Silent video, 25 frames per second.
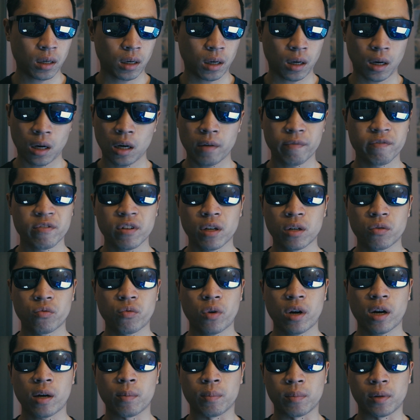I've done
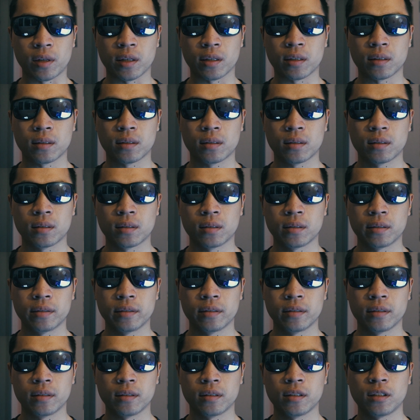rambling.
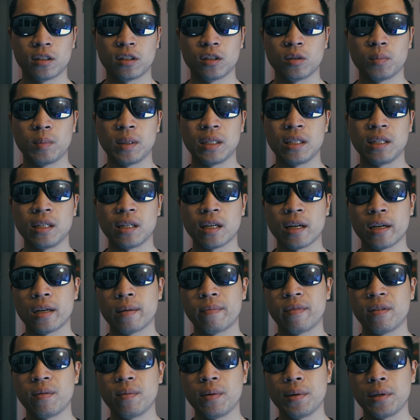This will be the end
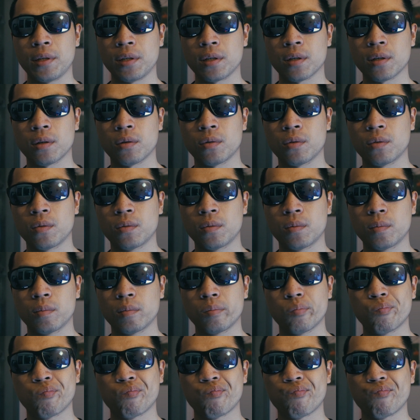of the video.
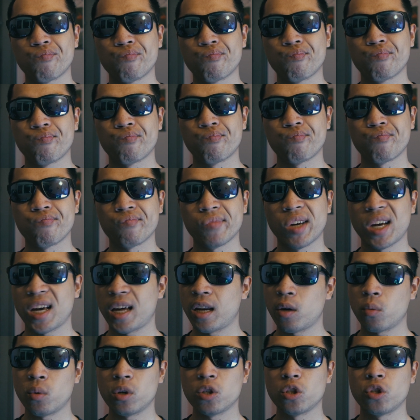And
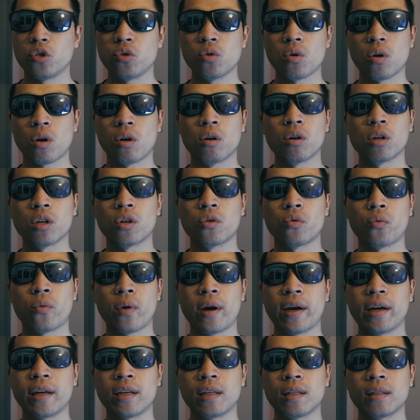I wish you all a
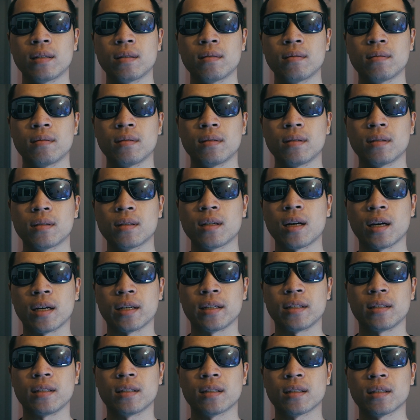great
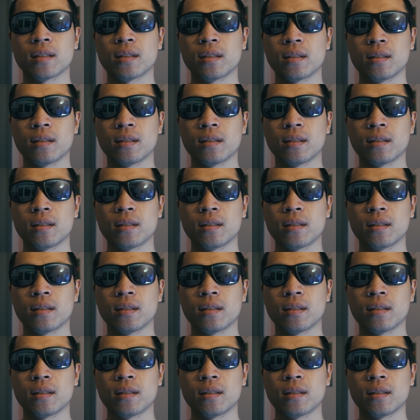night.